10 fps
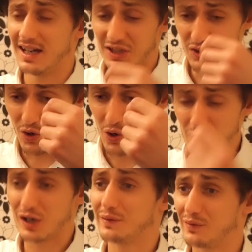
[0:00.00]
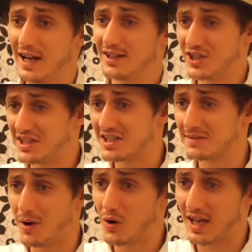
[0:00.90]
Your hooker friend, she's
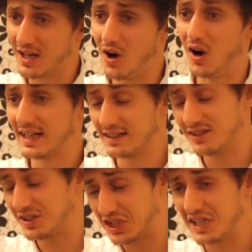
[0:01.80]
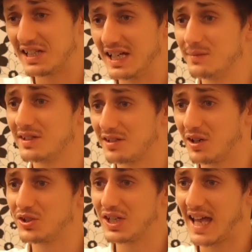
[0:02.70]
smoking hot and she seems as
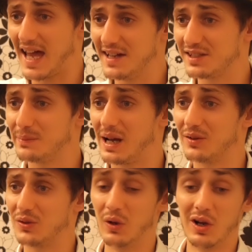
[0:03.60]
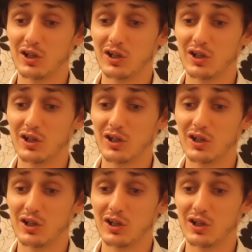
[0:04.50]
though she cares about you.